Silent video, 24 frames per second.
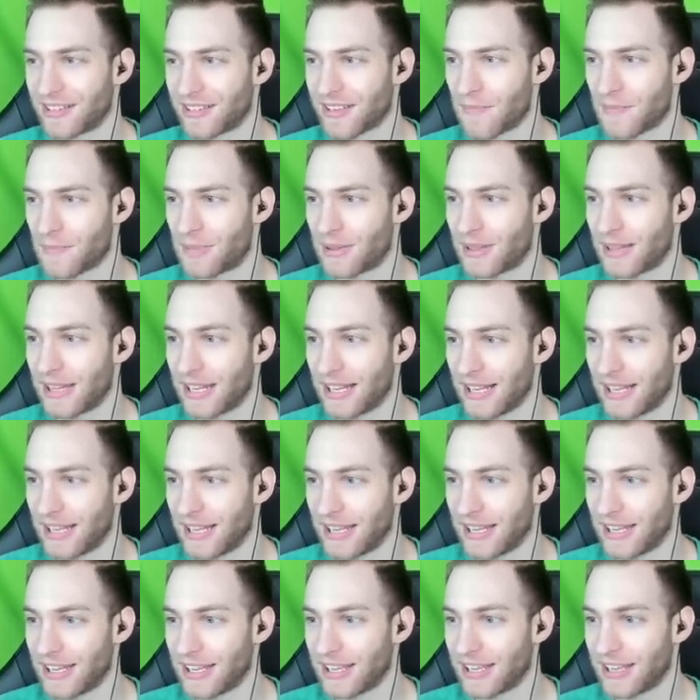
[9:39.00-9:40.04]
completely. This makes you
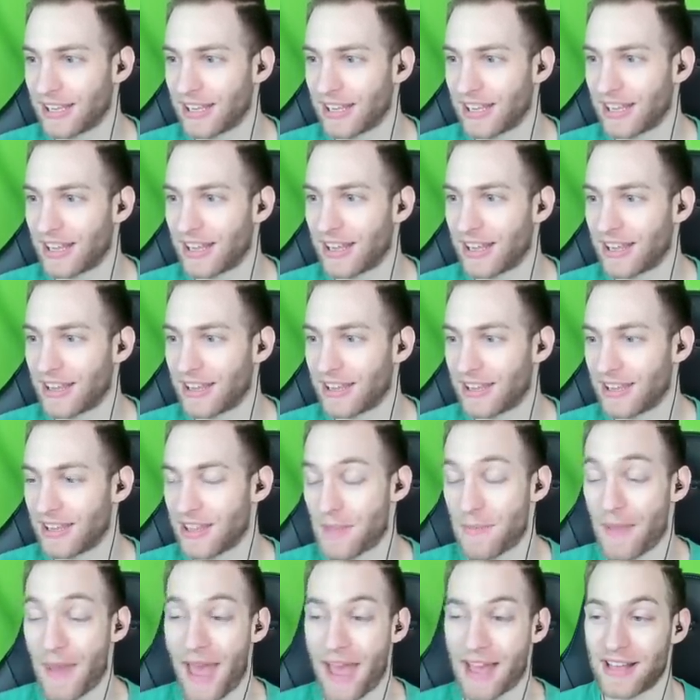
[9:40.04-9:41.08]
have to ask though. In
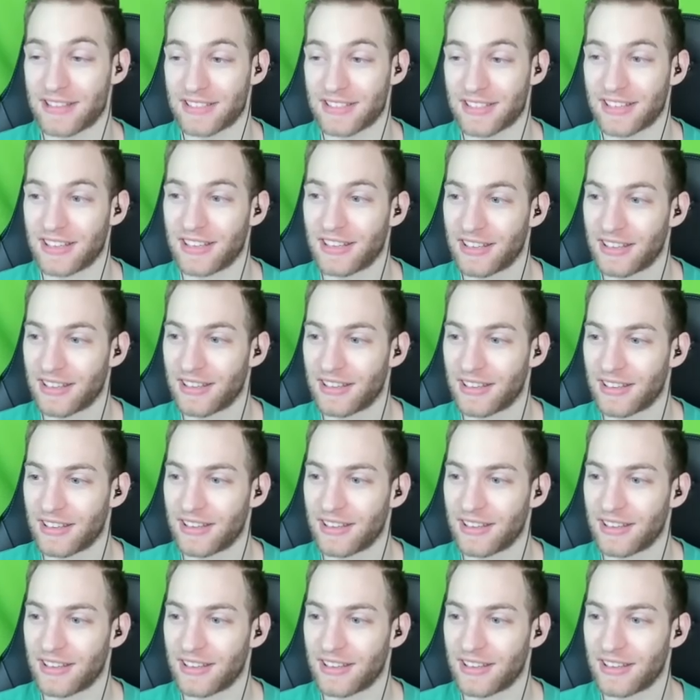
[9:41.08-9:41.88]
the past. What in the